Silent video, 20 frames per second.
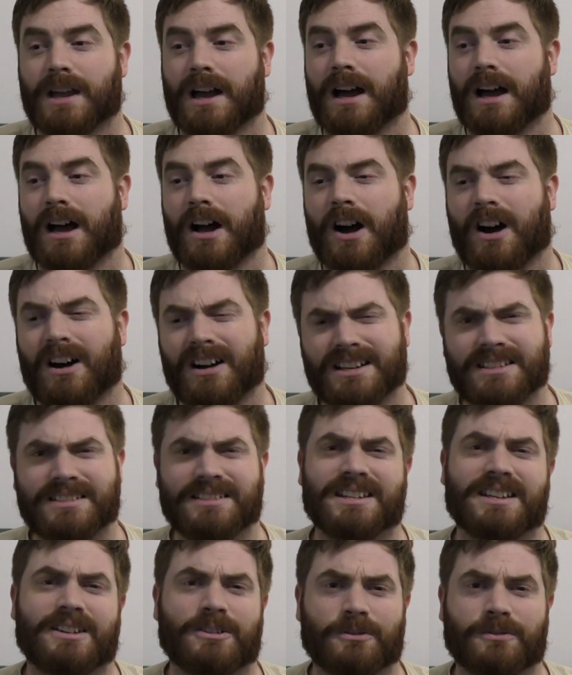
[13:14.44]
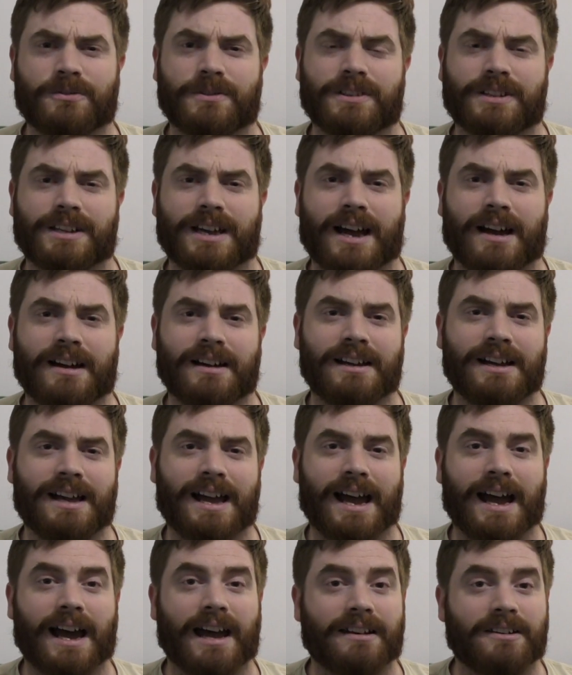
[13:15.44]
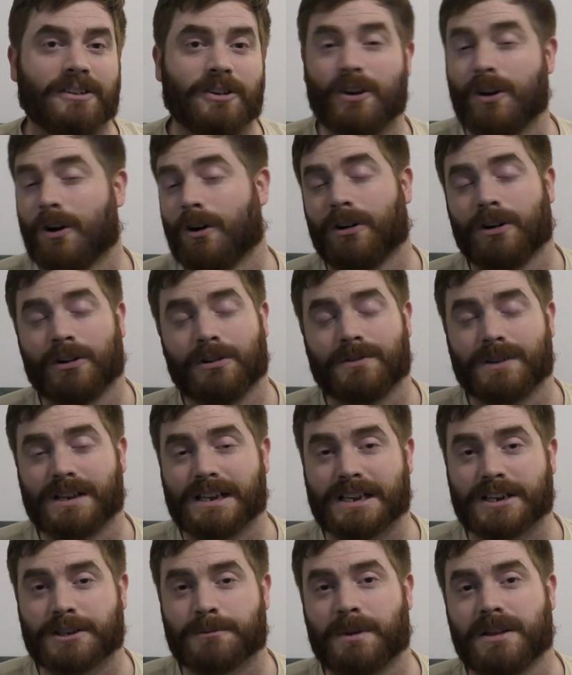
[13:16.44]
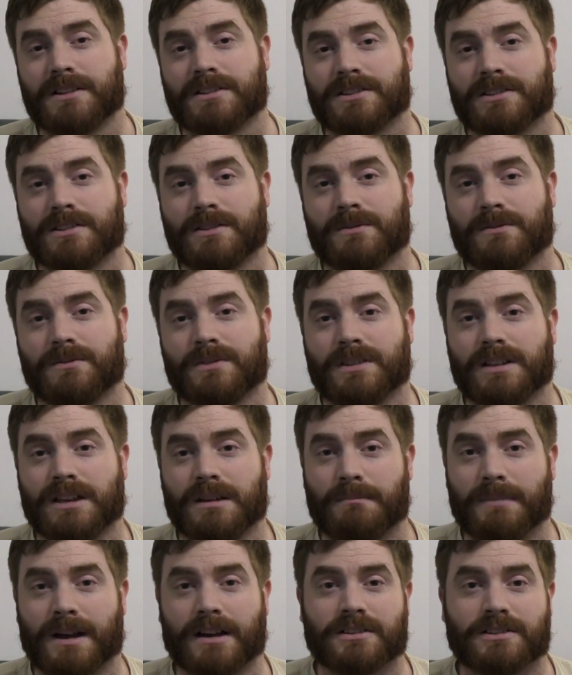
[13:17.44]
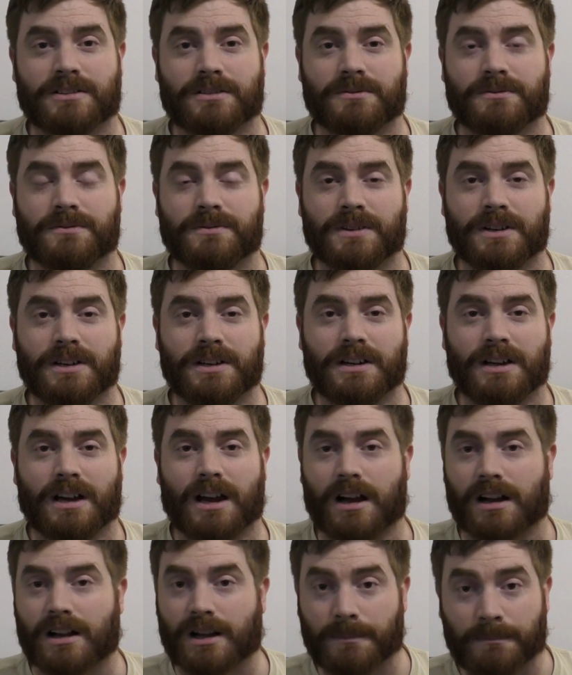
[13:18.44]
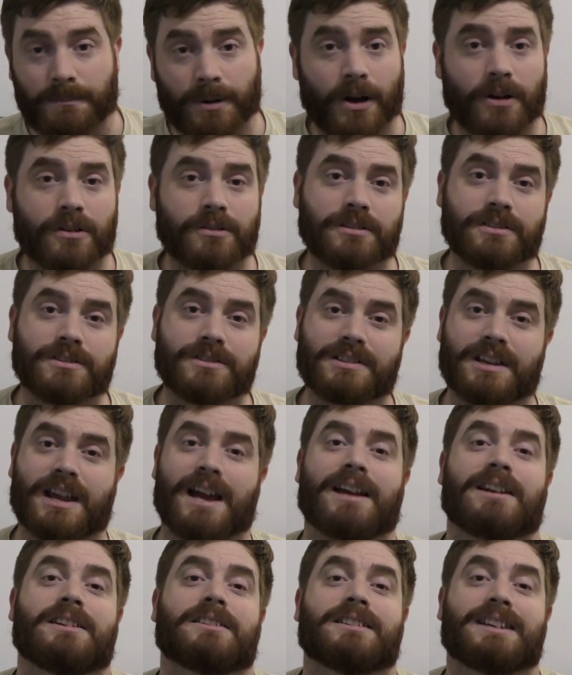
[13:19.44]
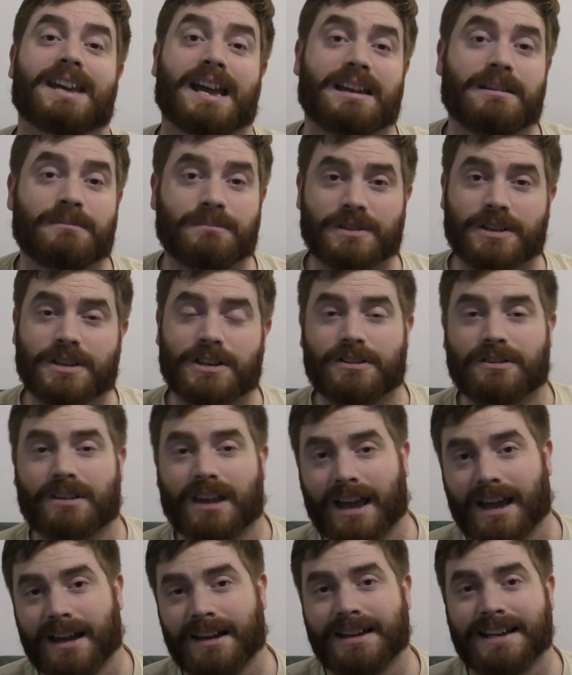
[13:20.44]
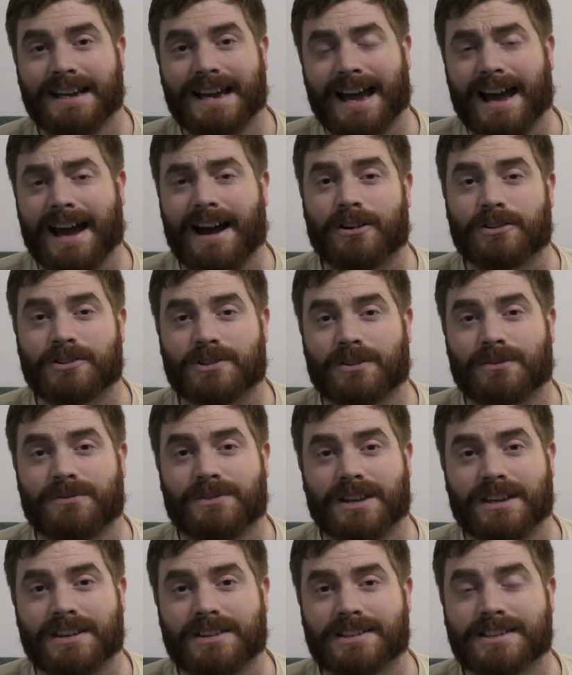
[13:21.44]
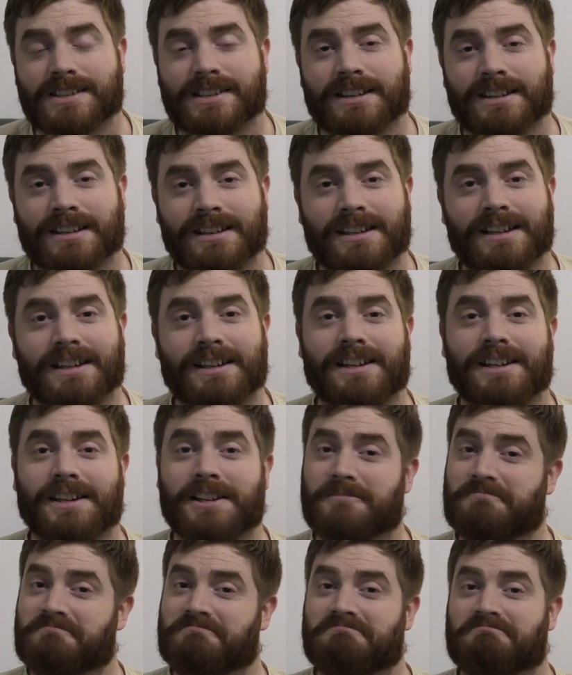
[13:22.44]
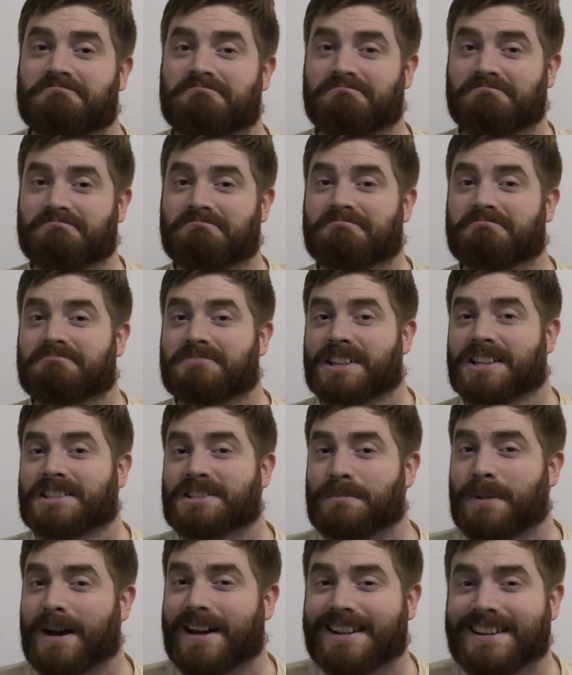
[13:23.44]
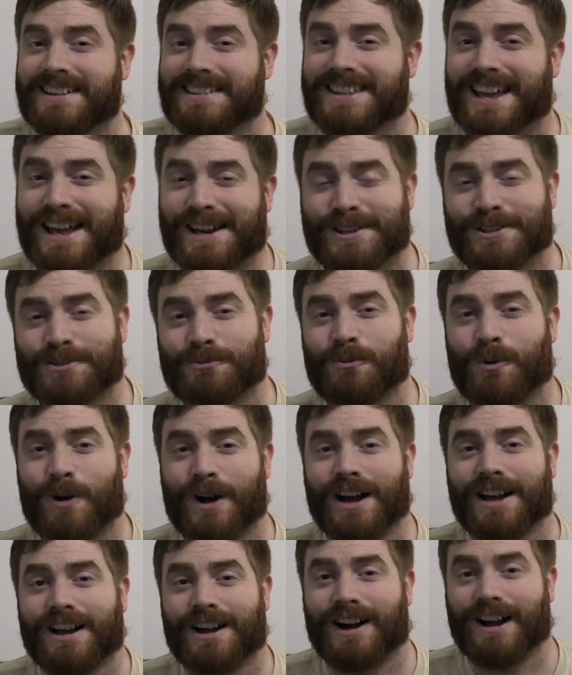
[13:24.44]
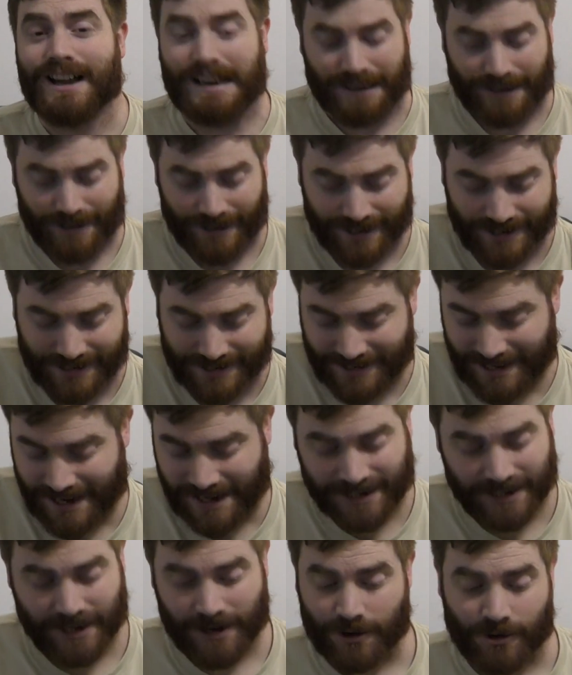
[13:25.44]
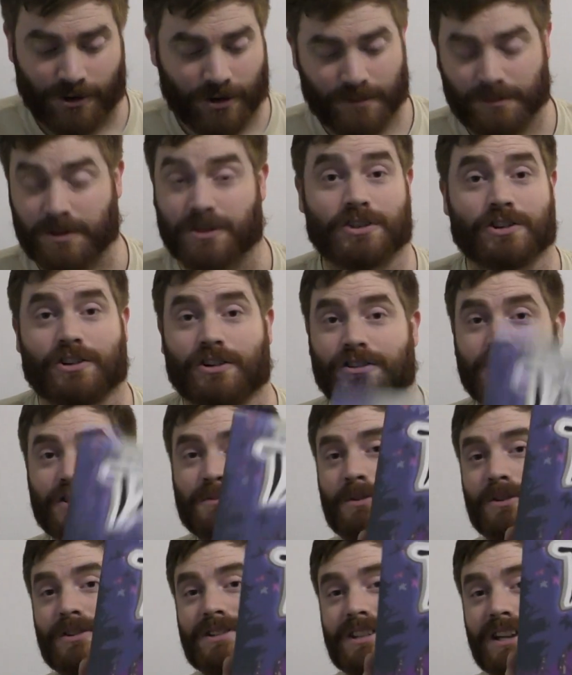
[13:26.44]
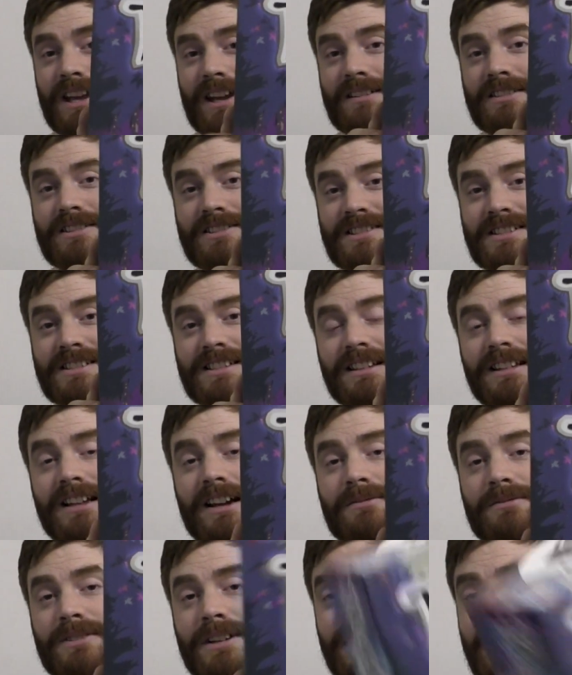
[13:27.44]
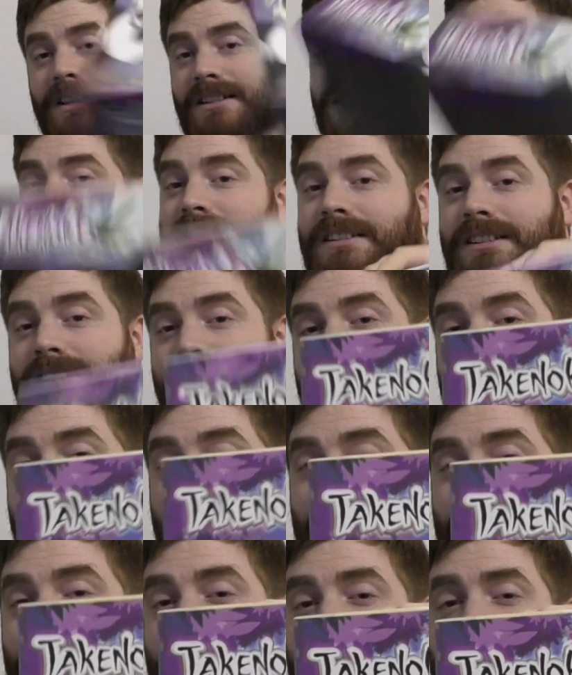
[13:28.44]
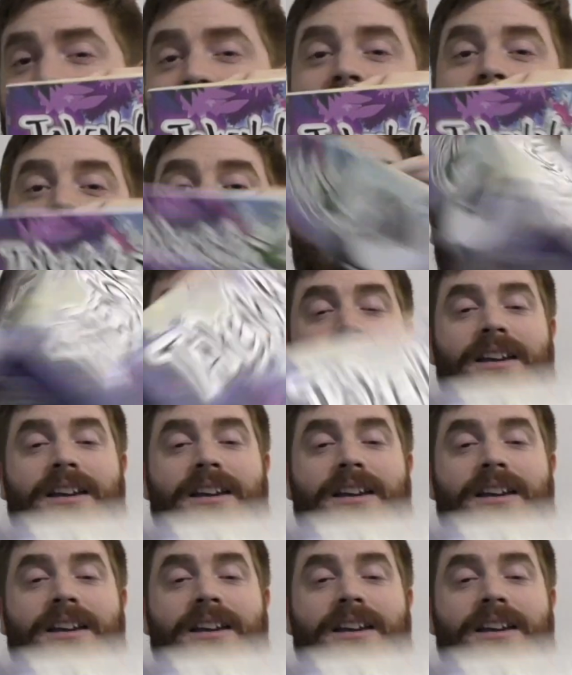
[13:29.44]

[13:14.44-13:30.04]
ideal for that. And not overly expensive for the amount of components and game that you get out of this. That's about it. That is why I like Takenoko. I'm going to show you this box again because it's lovely. Look at that little face.